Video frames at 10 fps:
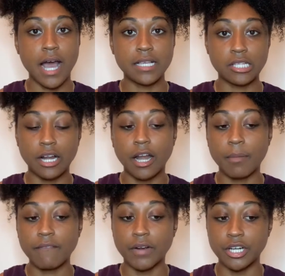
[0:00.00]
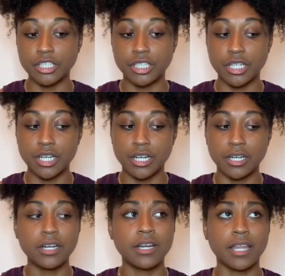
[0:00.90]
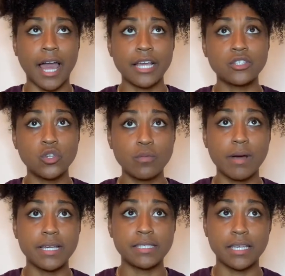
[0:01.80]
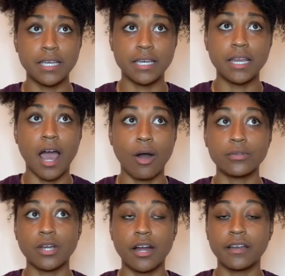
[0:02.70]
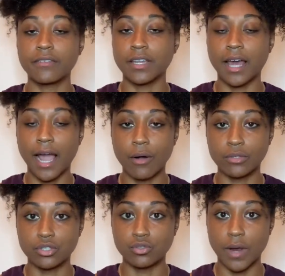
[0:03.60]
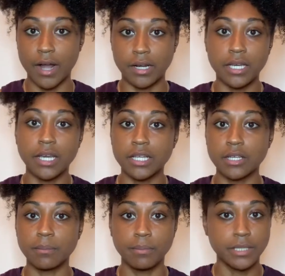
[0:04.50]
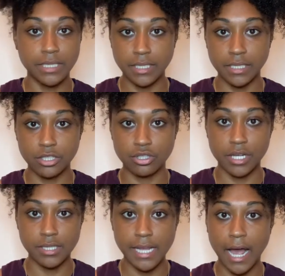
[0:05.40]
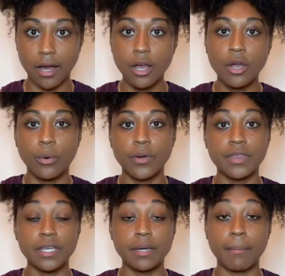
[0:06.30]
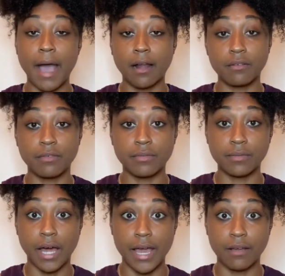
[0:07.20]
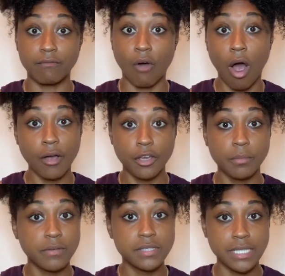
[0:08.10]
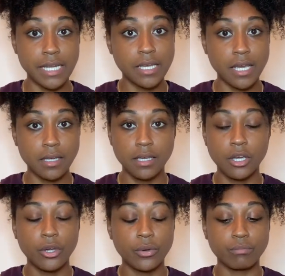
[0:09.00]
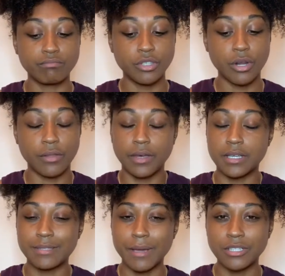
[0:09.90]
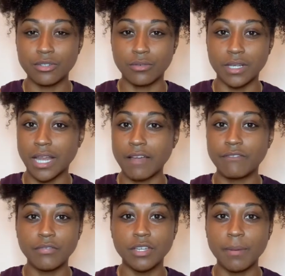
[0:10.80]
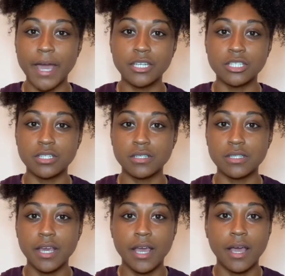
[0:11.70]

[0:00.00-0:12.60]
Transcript: I started out my first year, like 2 months in, I was already feeling like I was drowning and completely stressed out with the amount of like volume of studying. You know, they expect you to read like 50 pages